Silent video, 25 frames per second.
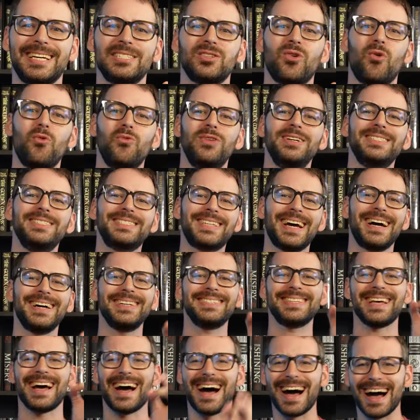as always
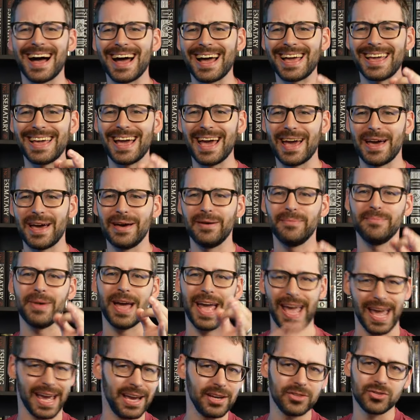guys, I am
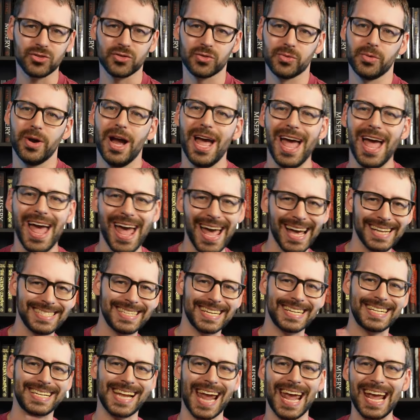Andrew, and
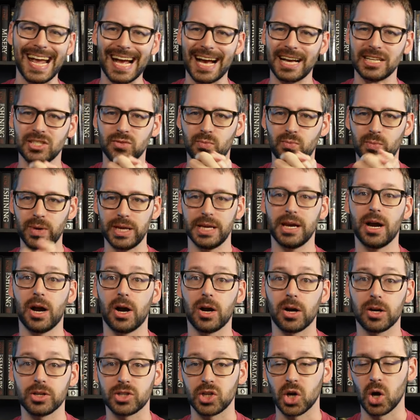today guys, we
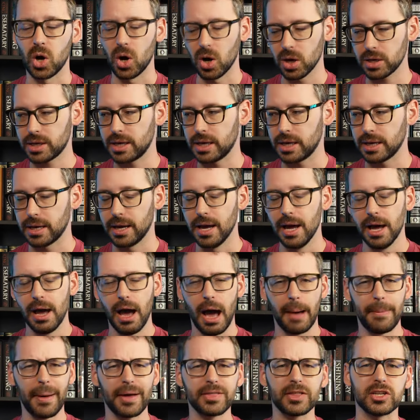are talking
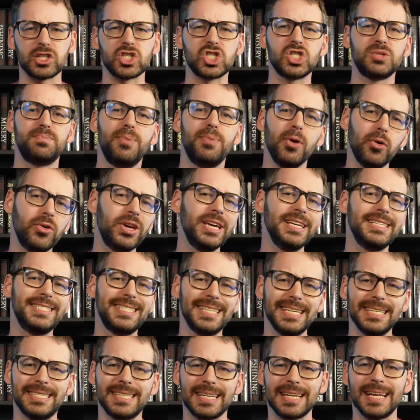about the spooky
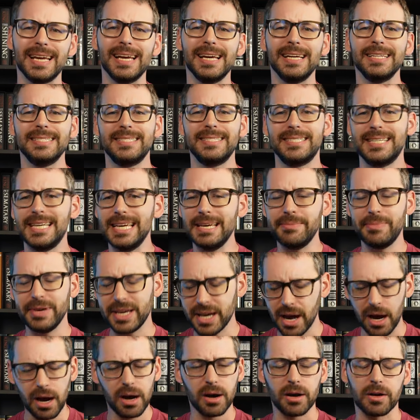season
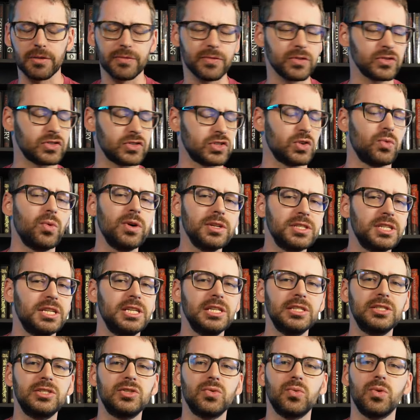TBR for
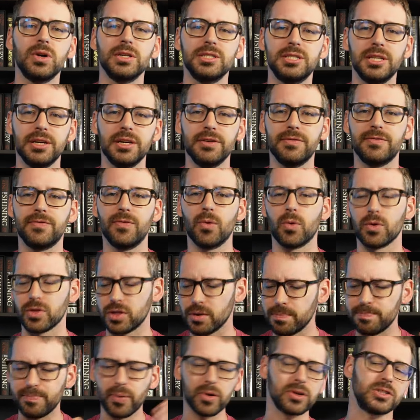2024,
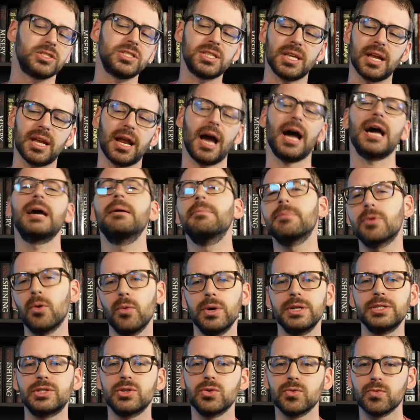the books that I am
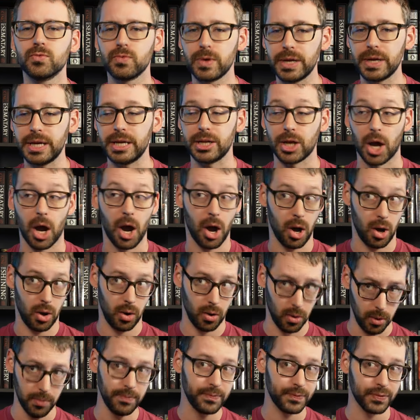going to read,
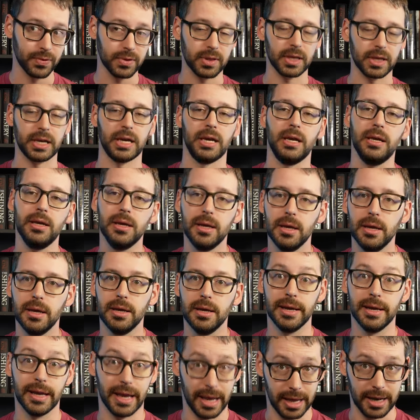hopefully,
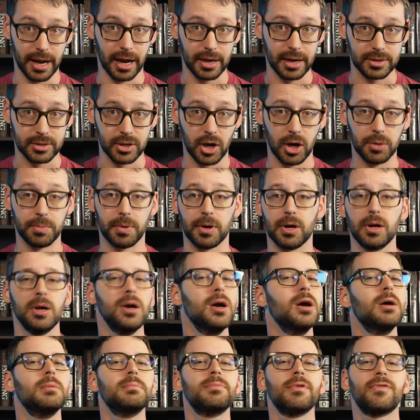in October.
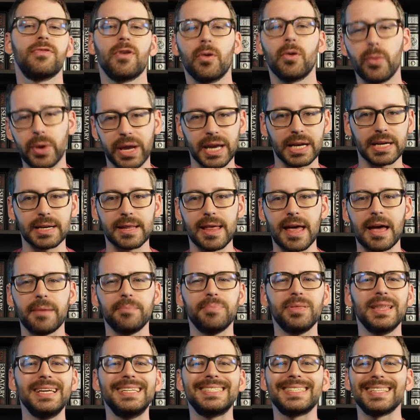Before we get into that,
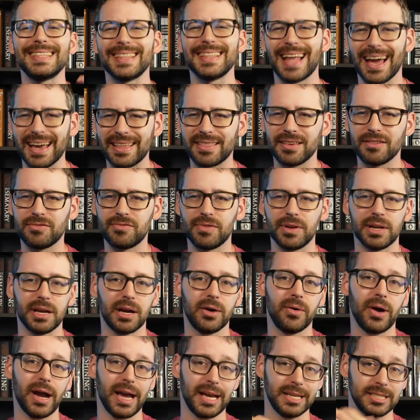please like this
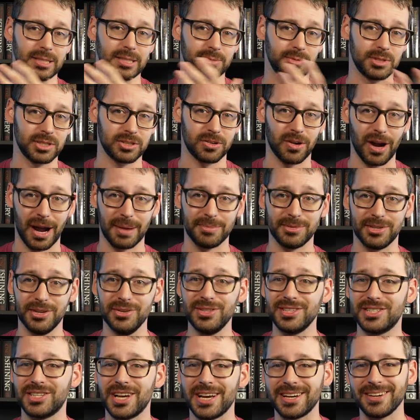video and subscribe to
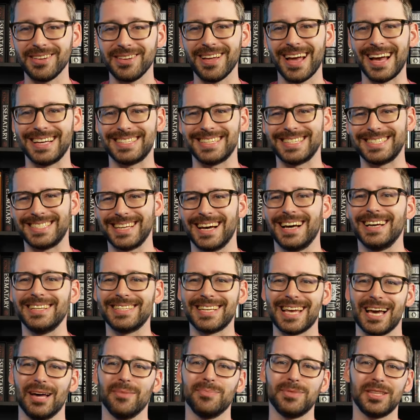the channel, as it
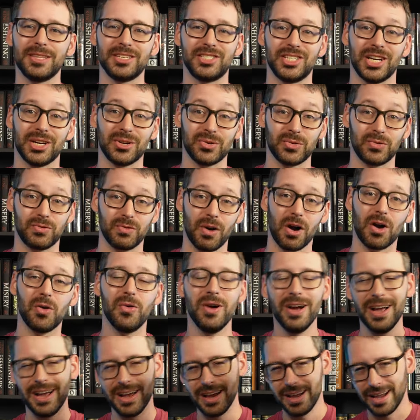does help the channel grow,
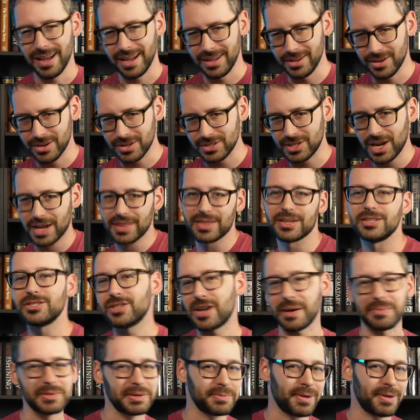and you can check the
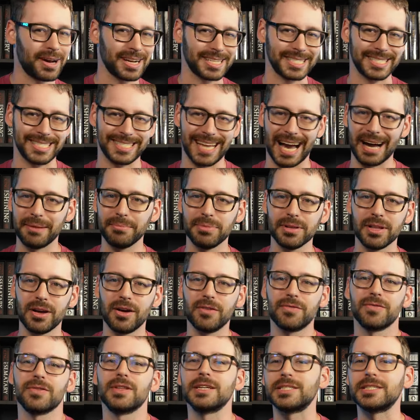description box down
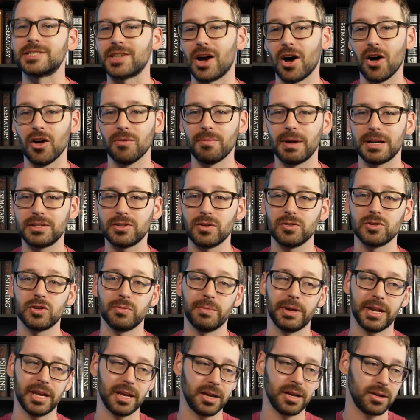below for links to all my
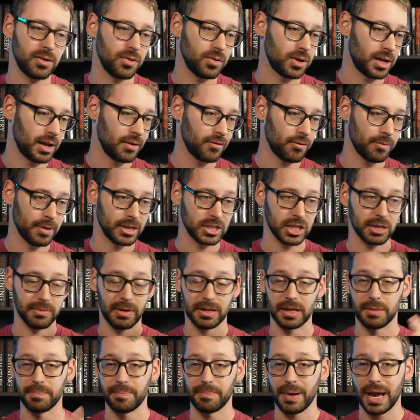social media, including information
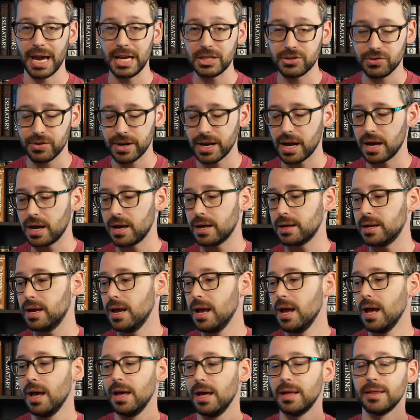about the Patreon,
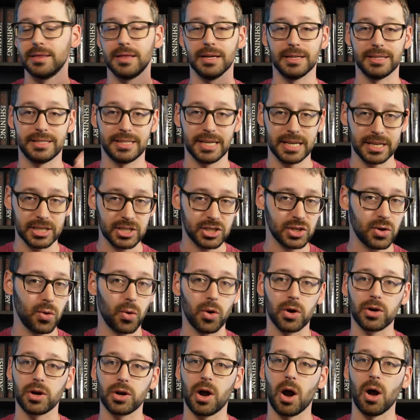the
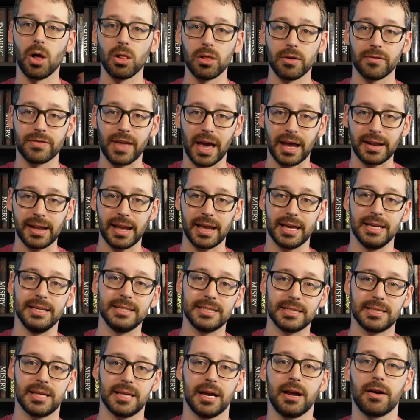Discord, all of that
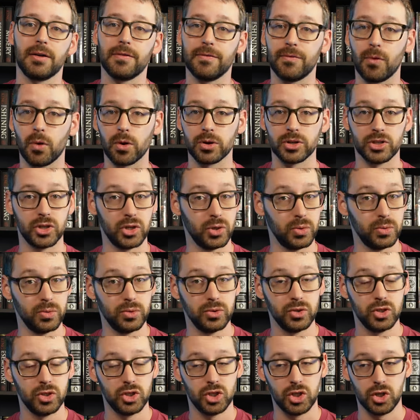is there for you
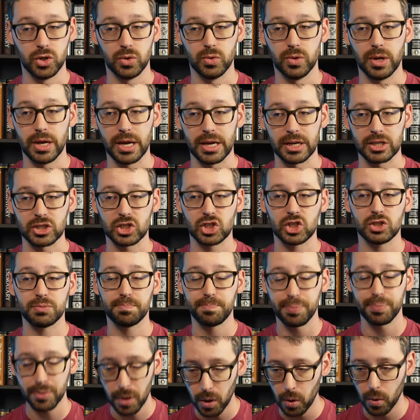to
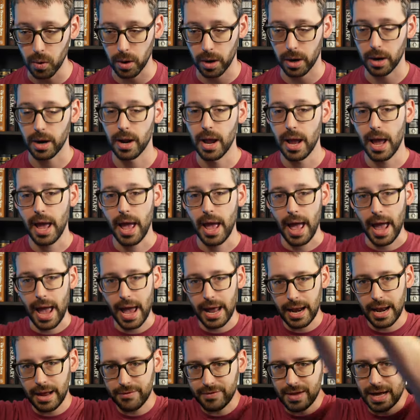explore.
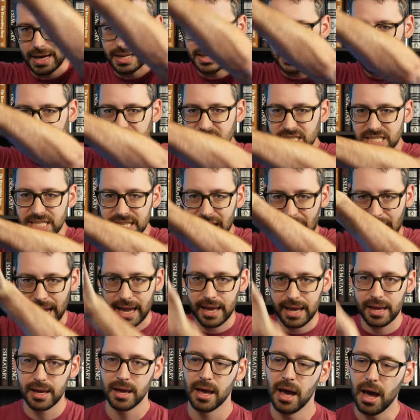And I've got a
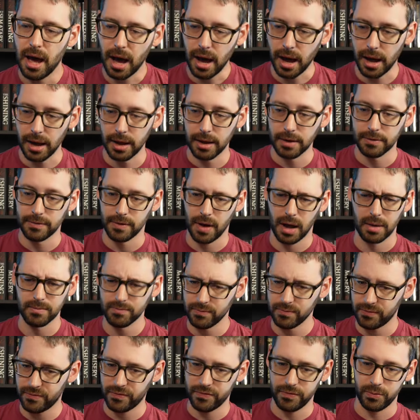stack of
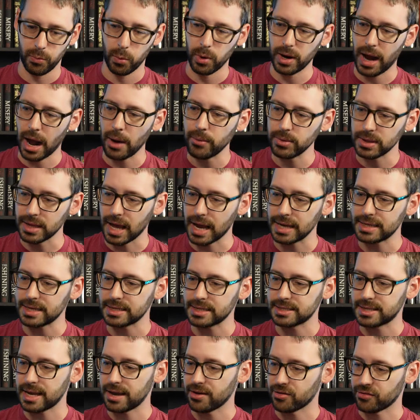what I would like
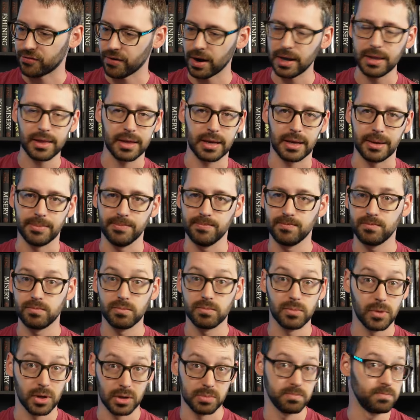to say is, frankly,
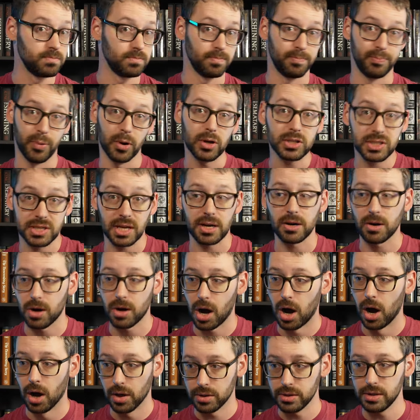books that
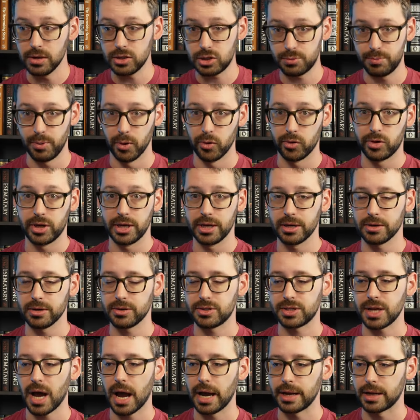are on the spookier
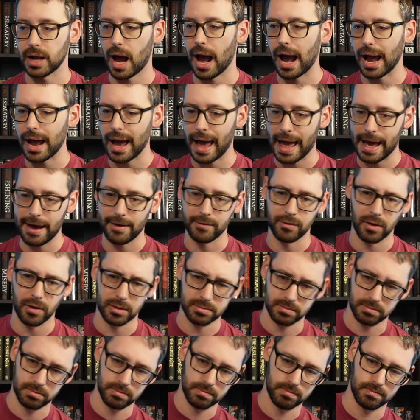side. I have
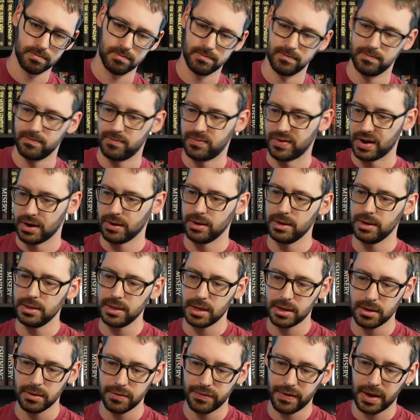very
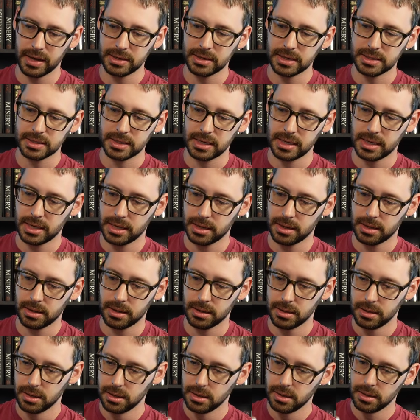little fantasy here.
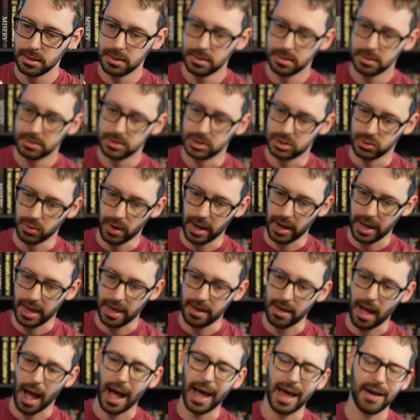I
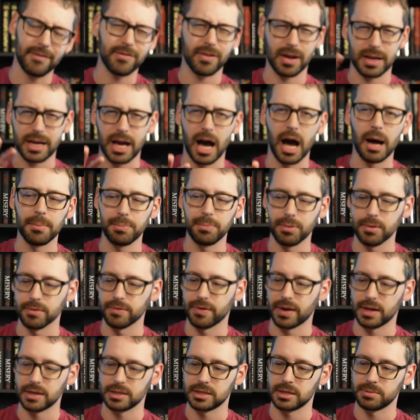have a couple
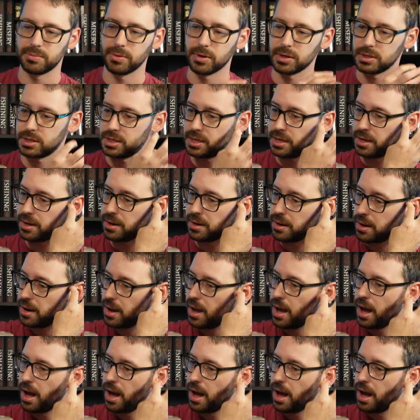fantasy books here.